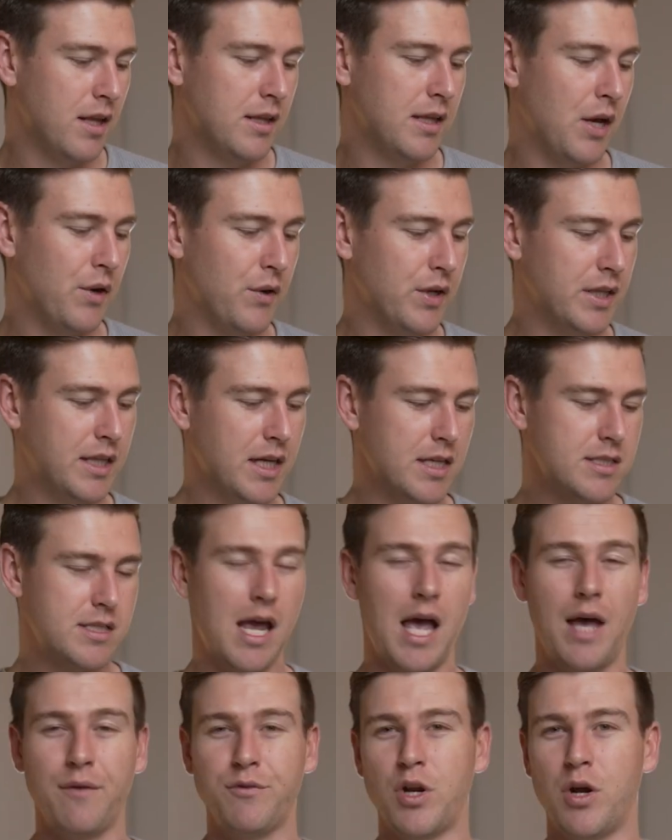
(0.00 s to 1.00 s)
Now it does
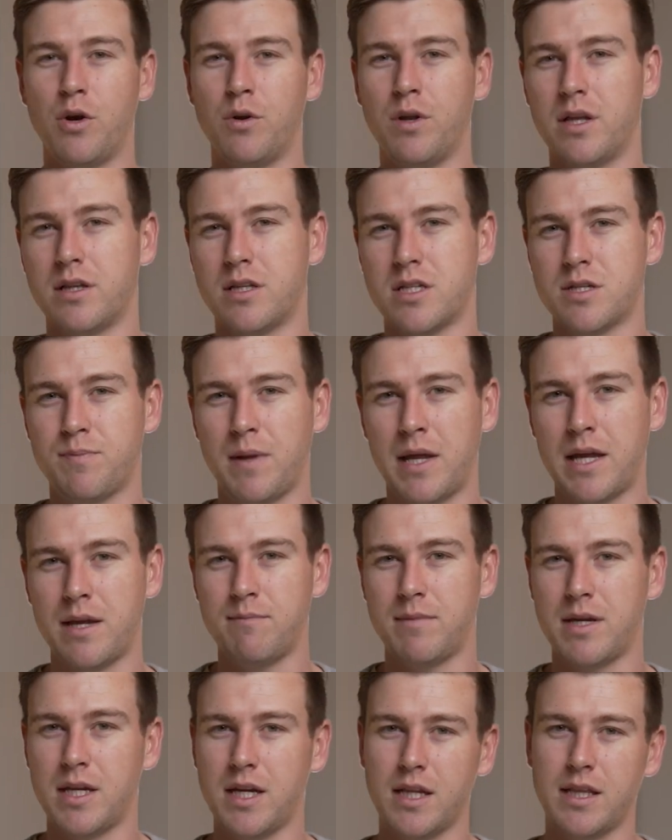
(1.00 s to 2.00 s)
have an OLED display,
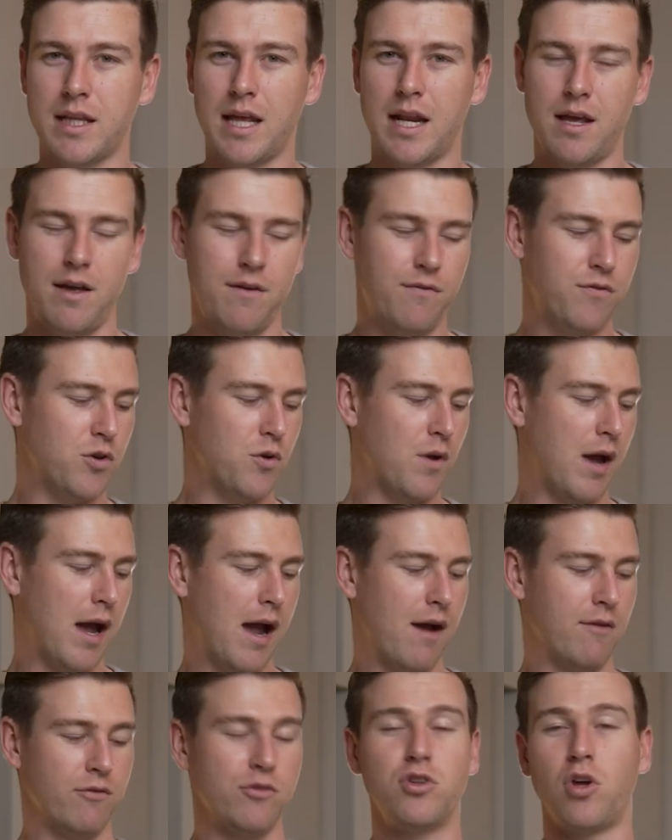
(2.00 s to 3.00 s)
meaning that if you
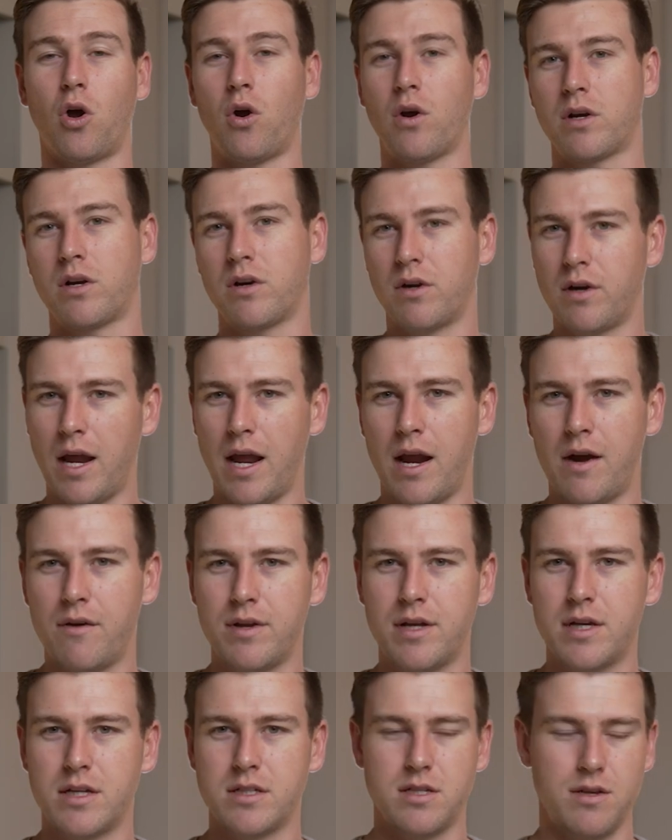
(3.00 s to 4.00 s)
have darker
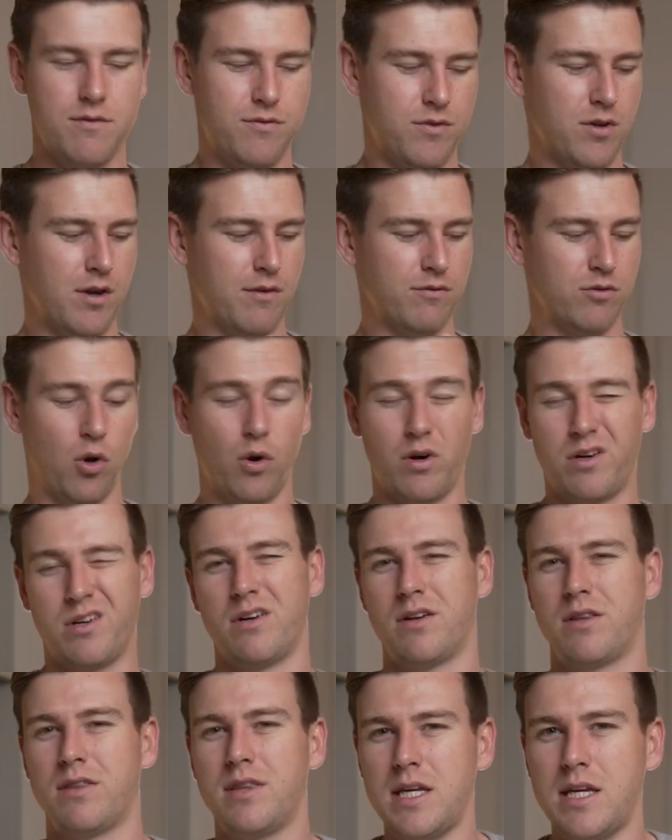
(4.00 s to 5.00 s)
areas, if you have
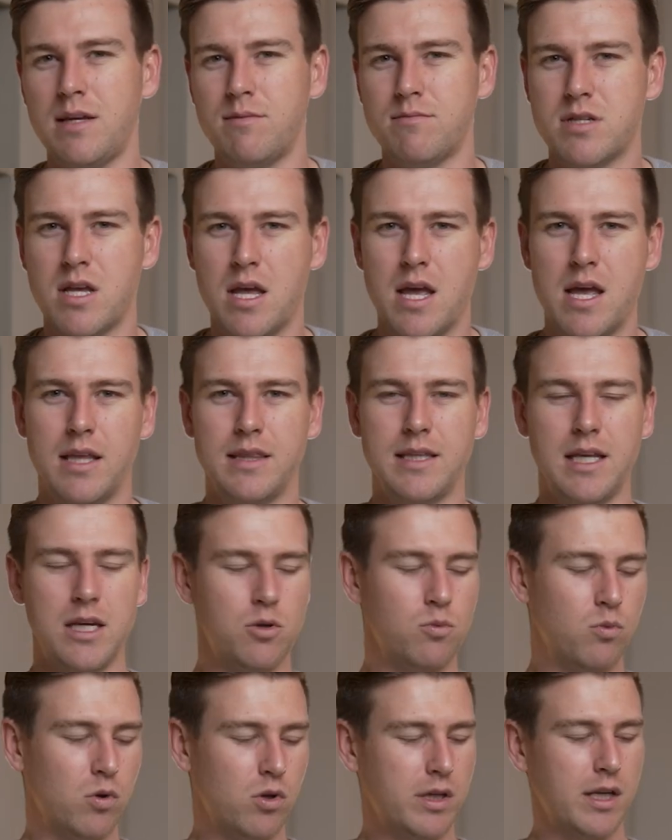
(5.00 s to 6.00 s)
darker themes, then
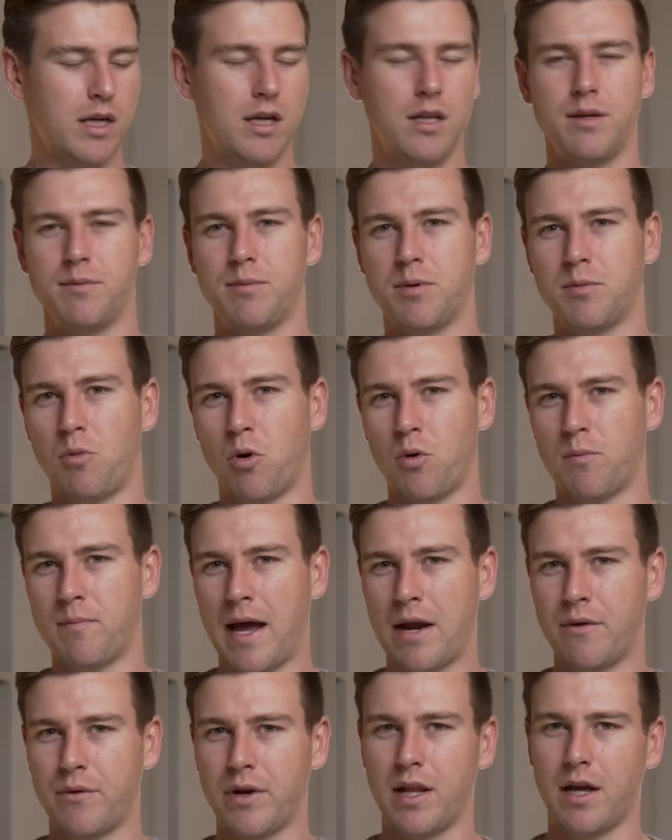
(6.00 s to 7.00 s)
you will get a little bit more
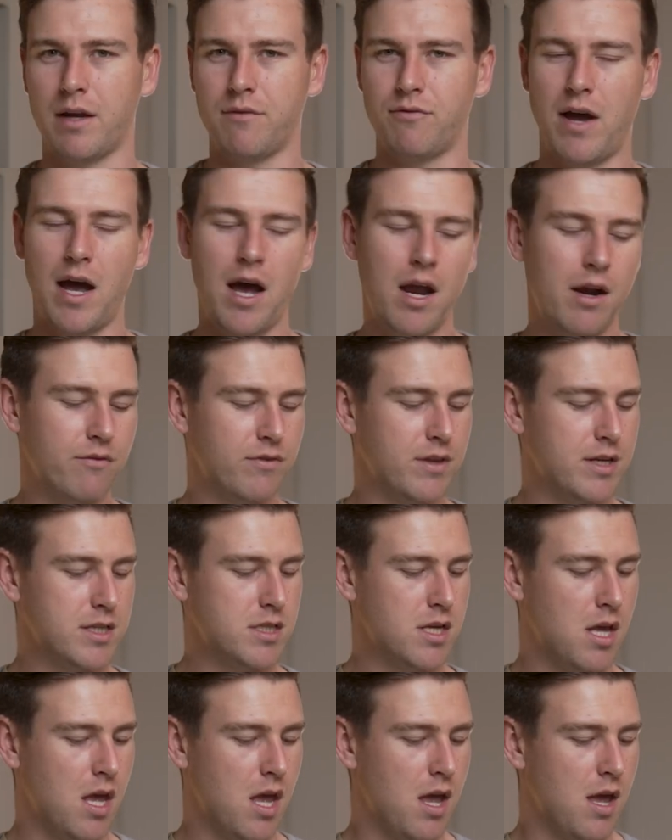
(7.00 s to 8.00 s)
battery life out of
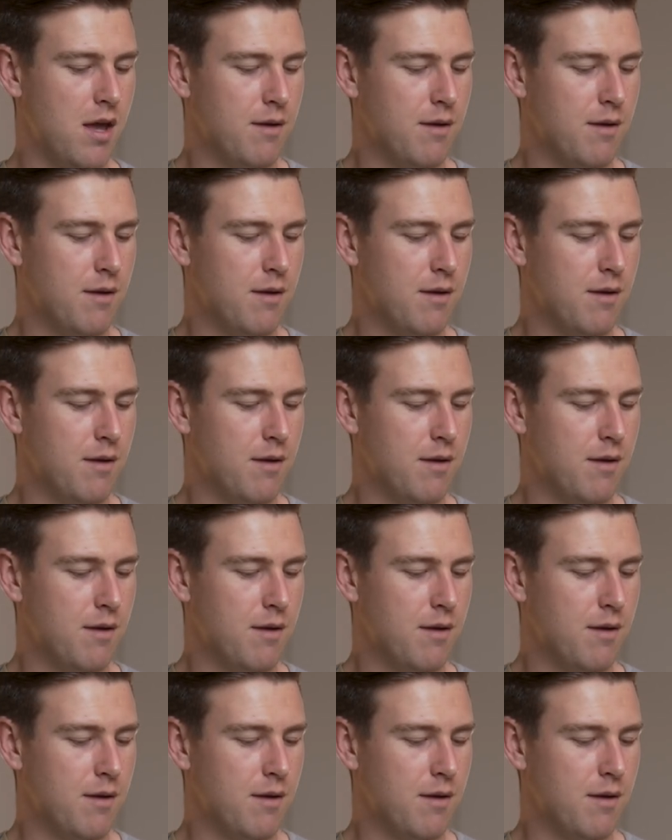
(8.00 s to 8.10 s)
this,